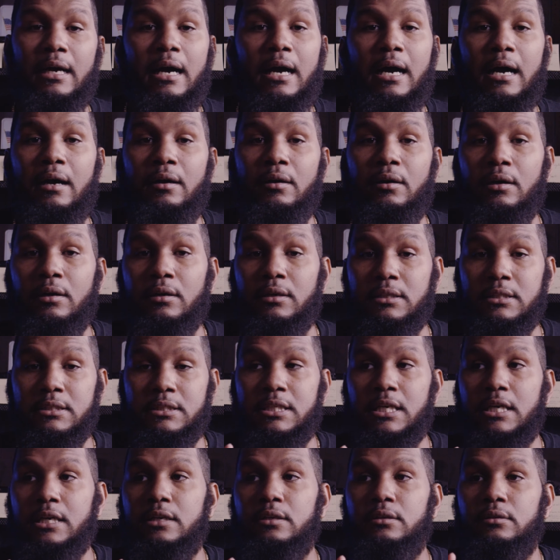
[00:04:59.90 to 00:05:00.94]
gonna
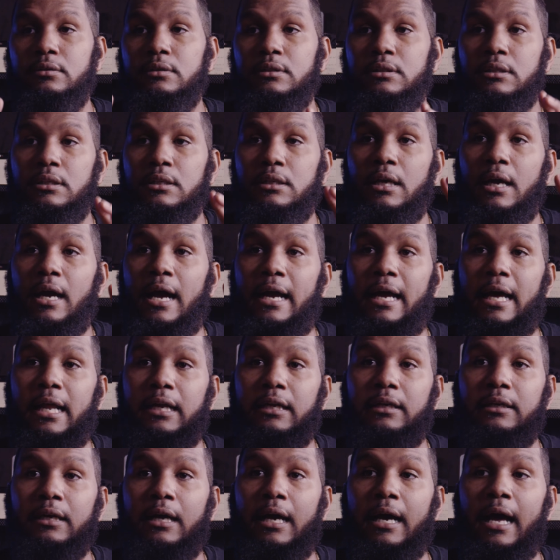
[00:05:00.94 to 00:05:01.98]
tell you,
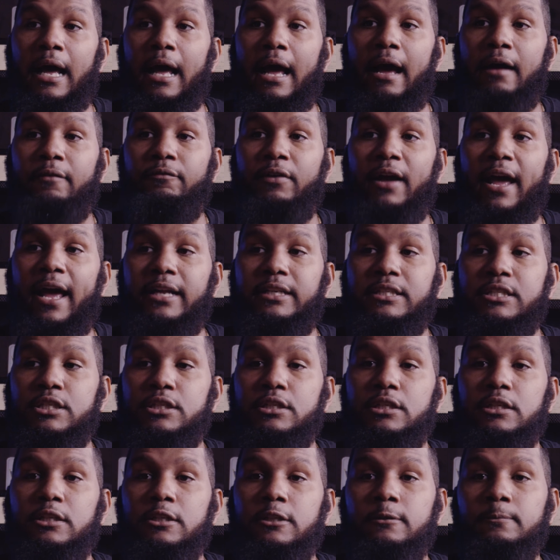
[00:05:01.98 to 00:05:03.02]
I've had
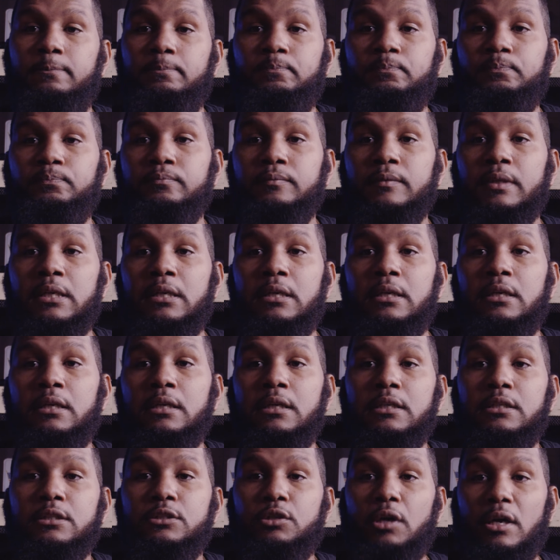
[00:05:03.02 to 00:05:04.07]
to.
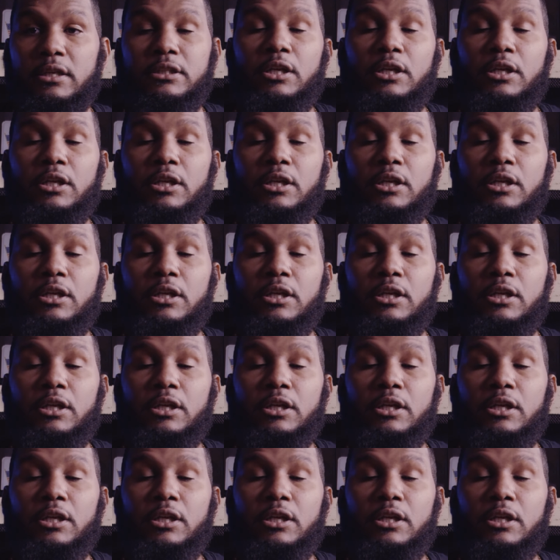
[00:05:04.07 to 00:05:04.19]
So I